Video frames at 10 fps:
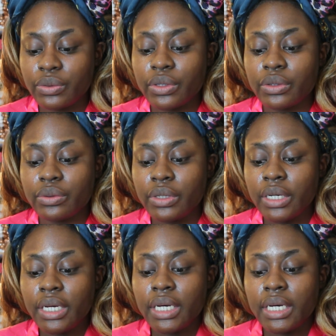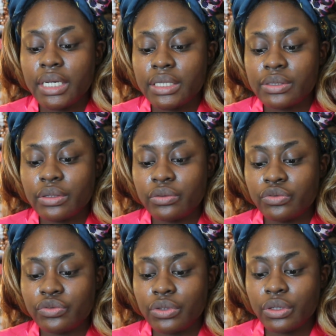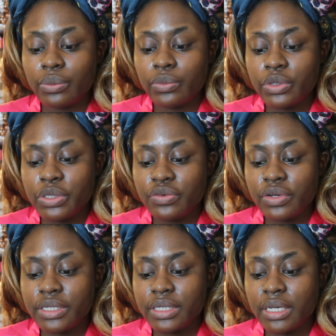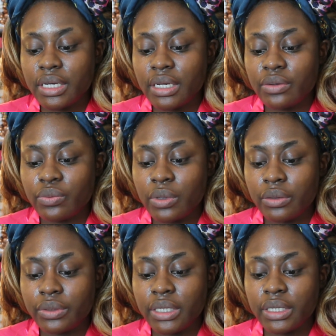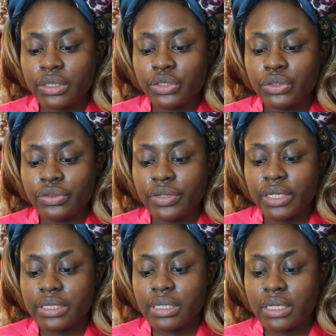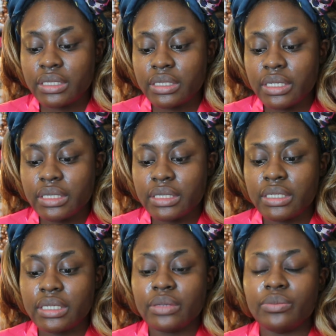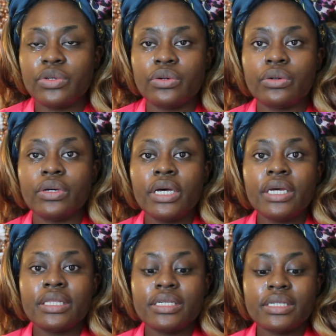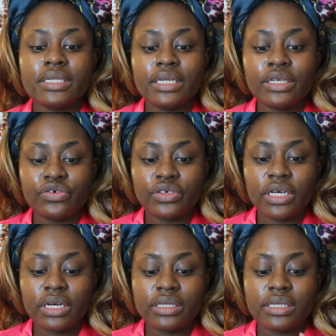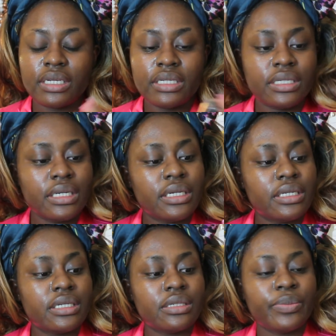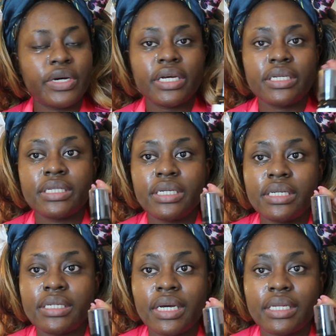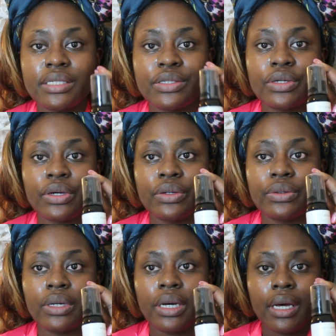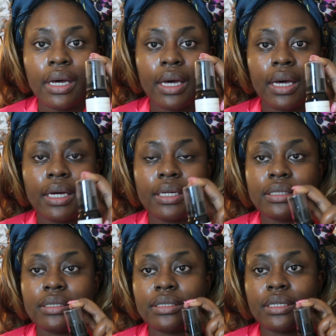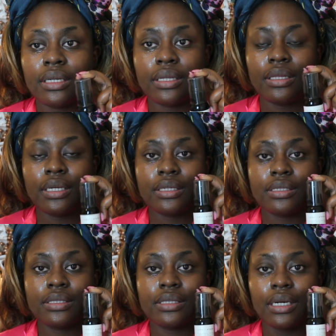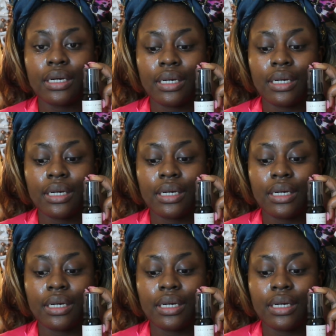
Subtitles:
oil, and it's ultra moisturizing and wildly luxurious, unscented and pure. This is literally unscented. It's by Cedar and Stone, and this